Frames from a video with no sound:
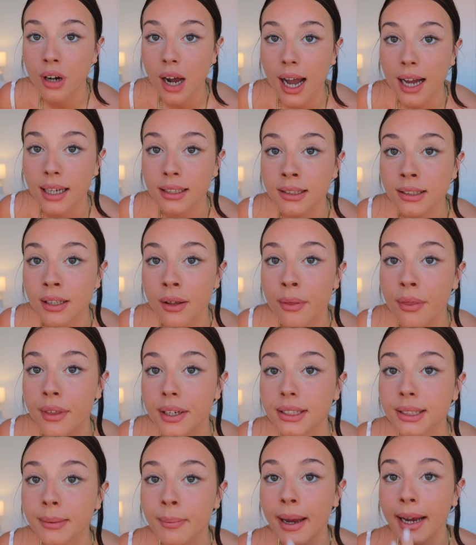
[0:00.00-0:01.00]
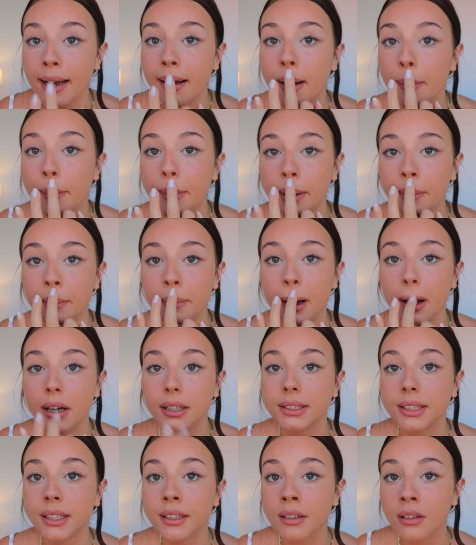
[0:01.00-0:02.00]
guys, this makeup in
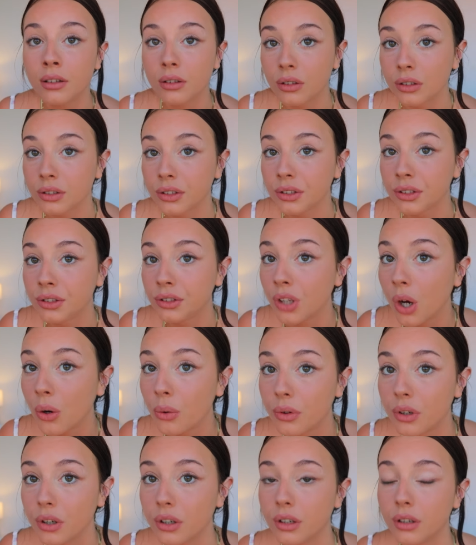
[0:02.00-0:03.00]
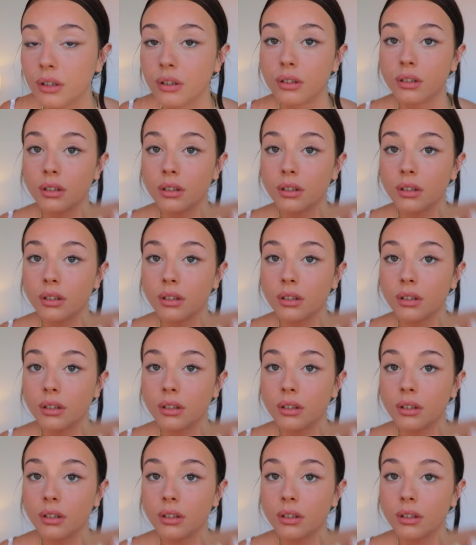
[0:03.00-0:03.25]
person looks so good.